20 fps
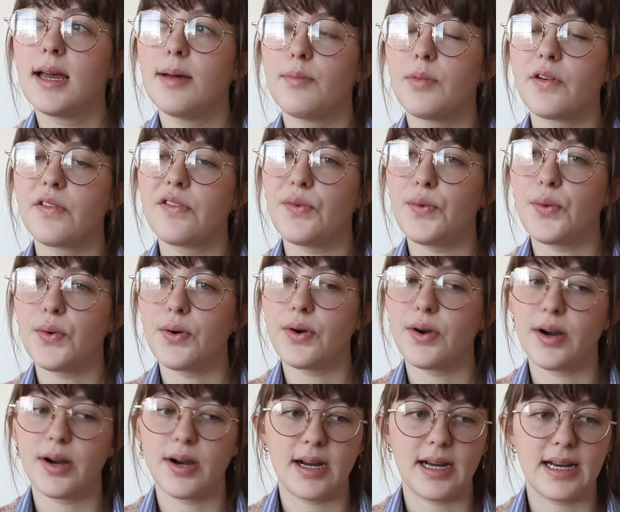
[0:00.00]

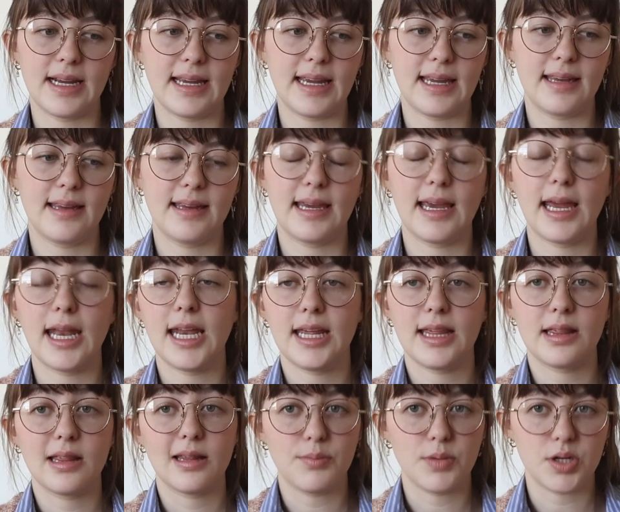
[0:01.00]
before
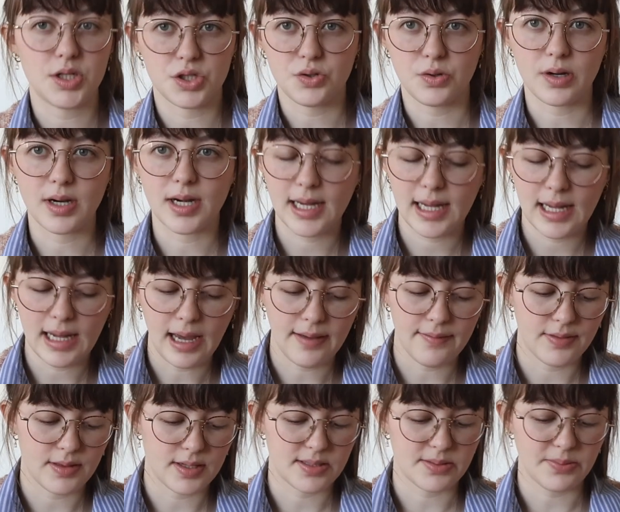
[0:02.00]
getting the majority
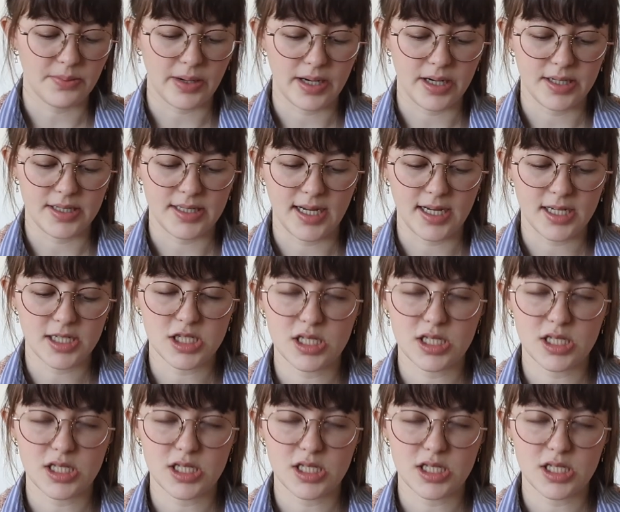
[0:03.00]
of the sweater done,